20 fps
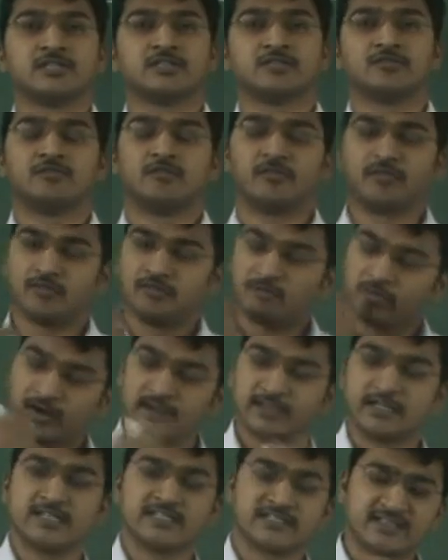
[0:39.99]

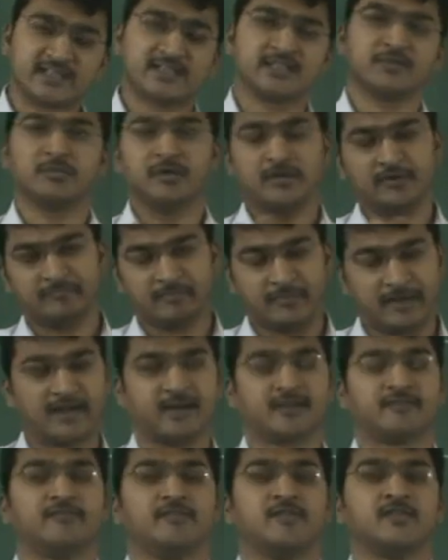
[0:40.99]
So that is nothing but
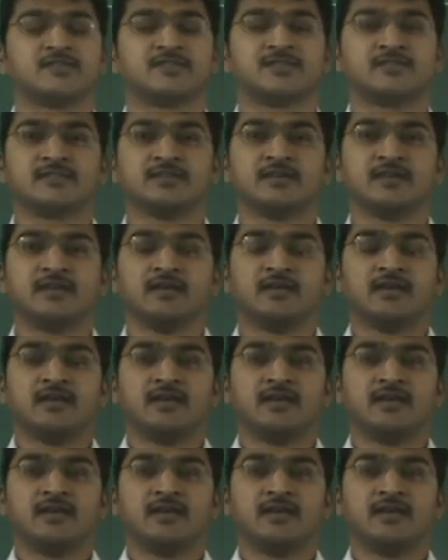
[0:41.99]
matter waves.